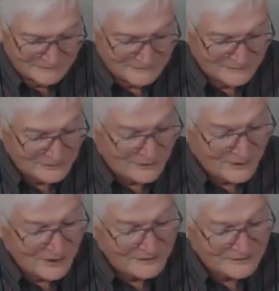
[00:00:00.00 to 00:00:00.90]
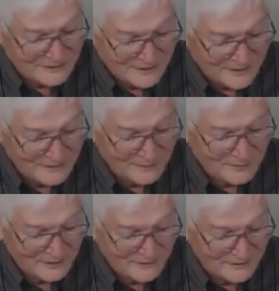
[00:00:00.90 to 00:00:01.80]
It's crazy. I
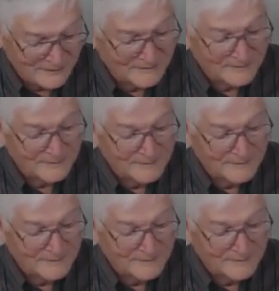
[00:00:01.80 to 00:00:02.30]
couldn't believe it.